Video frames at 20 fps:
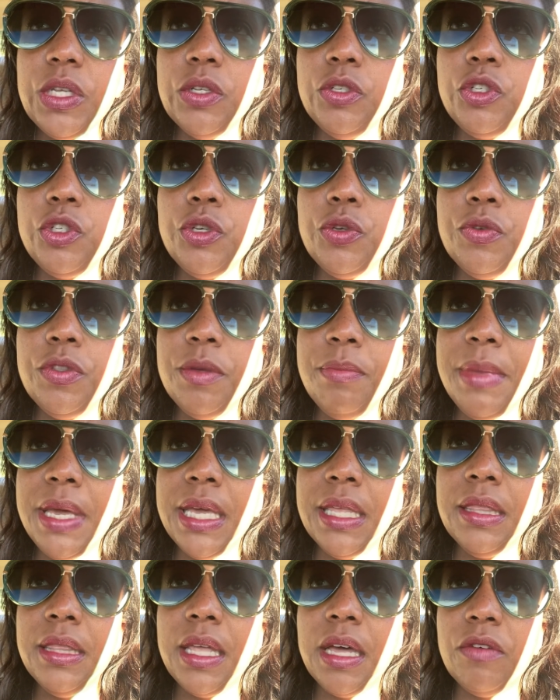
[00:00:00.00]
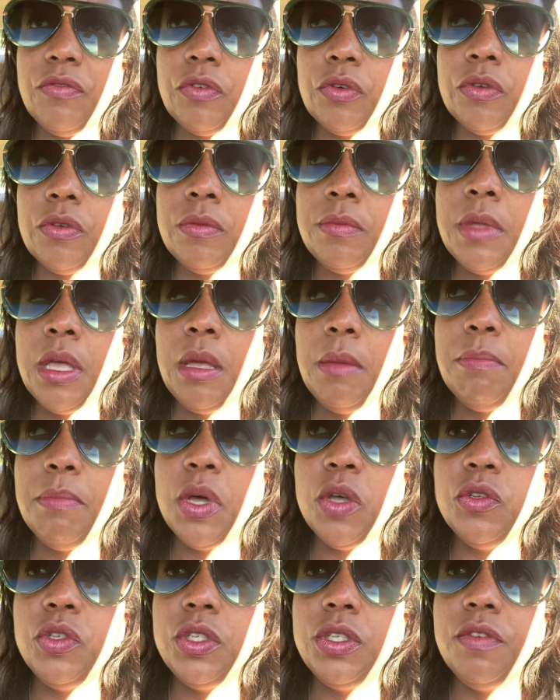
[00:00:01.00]
to the main level,
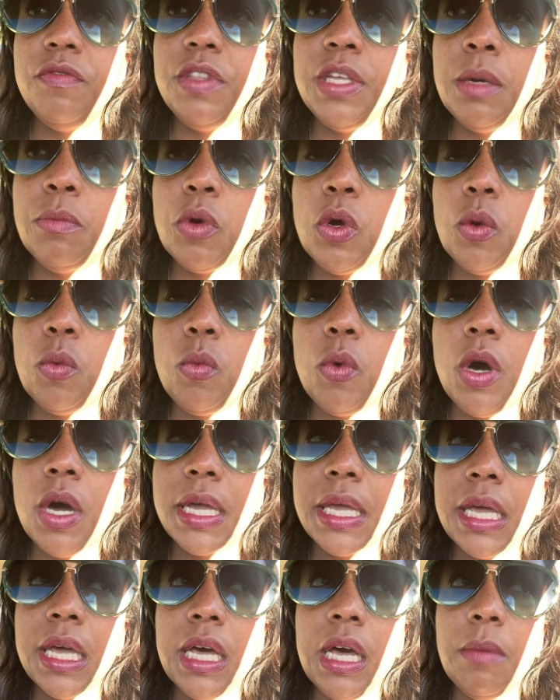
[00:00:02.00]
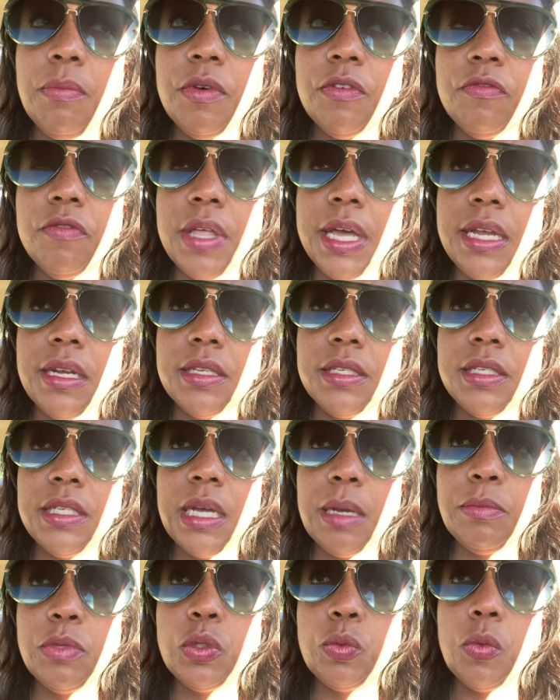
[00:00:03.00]
most of them are walking up a flight of
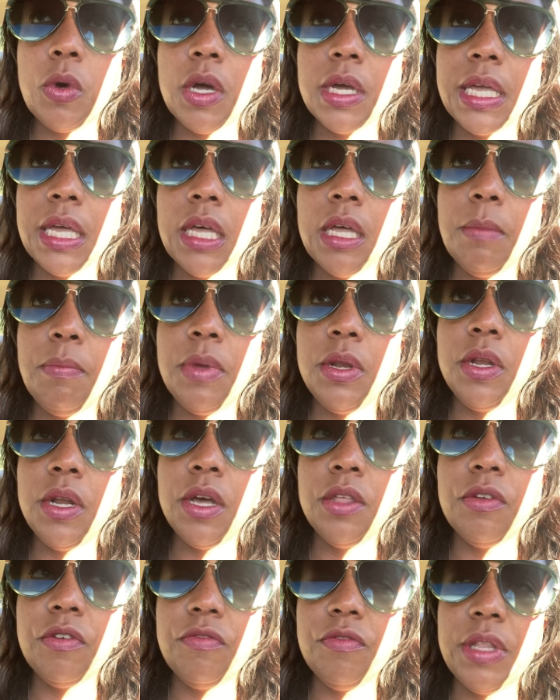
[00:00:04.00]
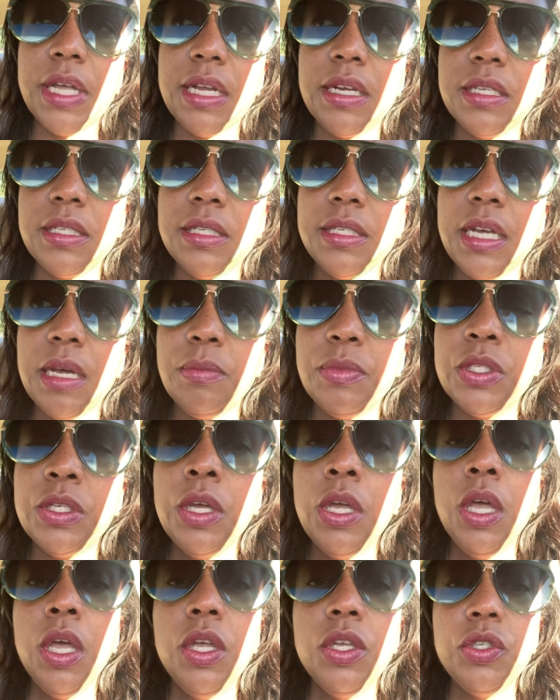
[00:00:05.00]
steps, walking up another flight of steps.
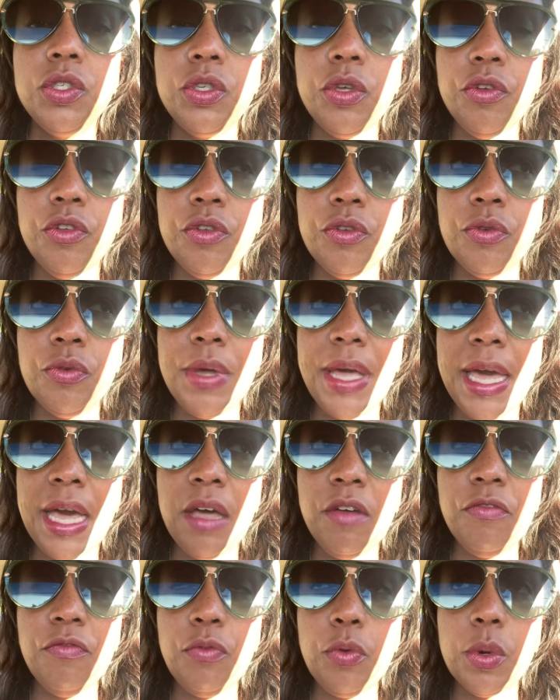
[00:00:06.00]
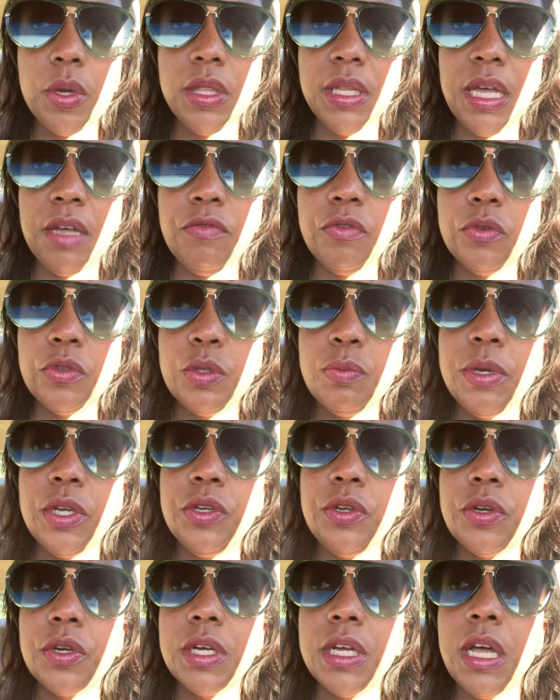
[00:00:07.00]
So you have 4 levels, but
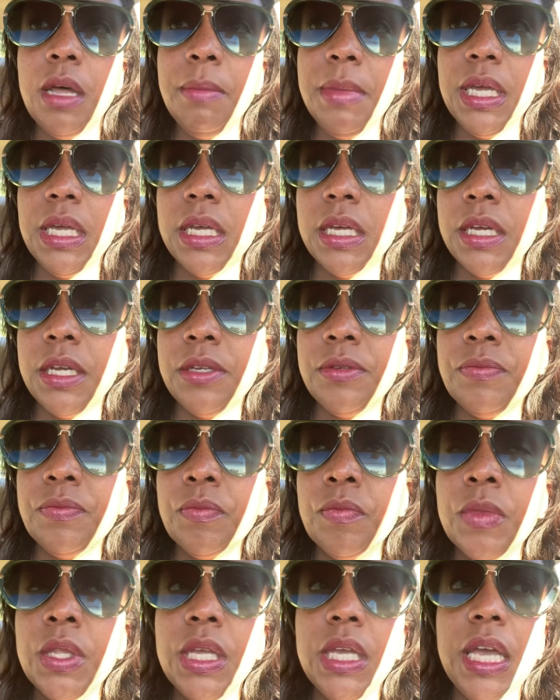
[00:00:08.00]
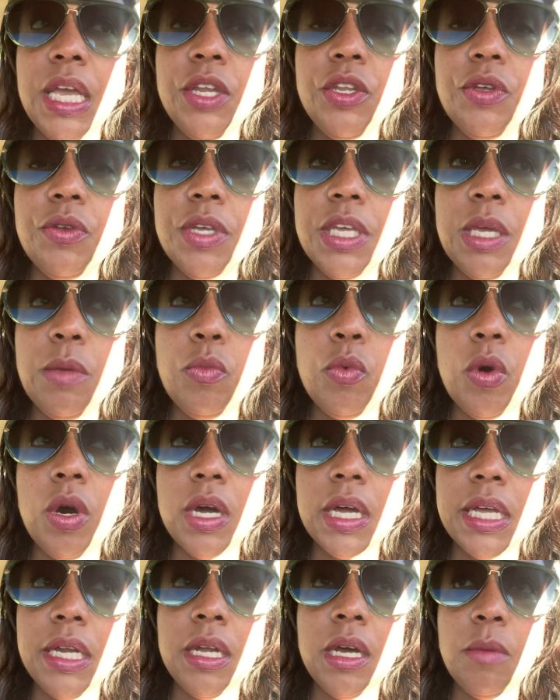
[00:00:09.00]
you're coming in and you keep
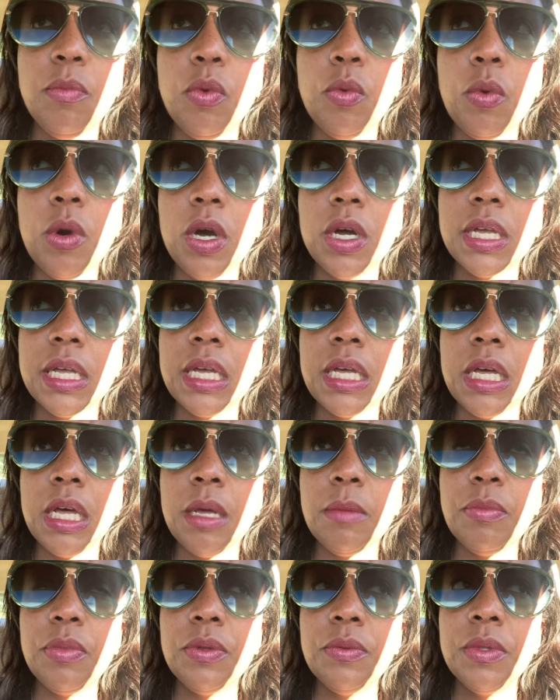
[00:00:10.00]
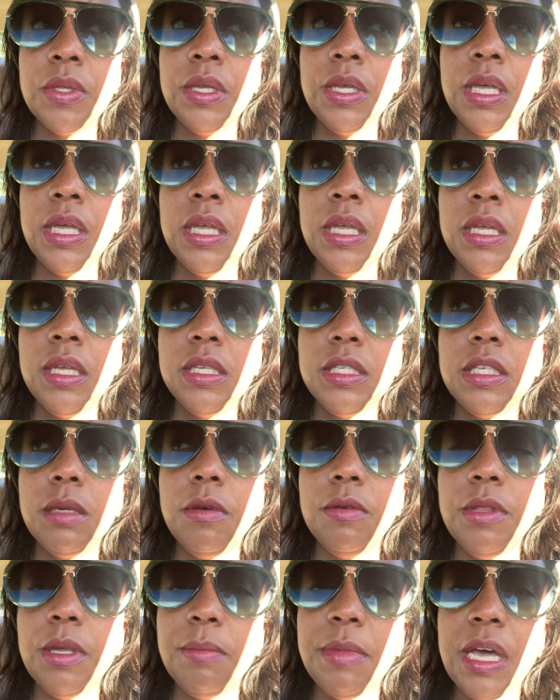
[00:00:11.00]
walking up, walking up. Some
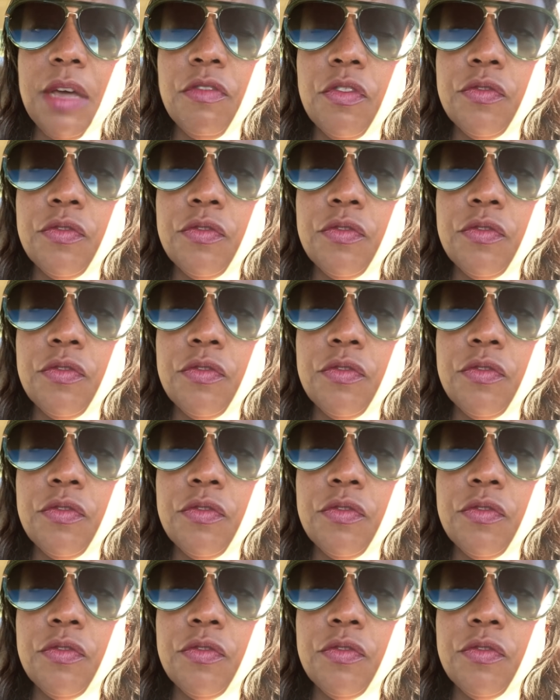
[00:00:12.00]
of them have a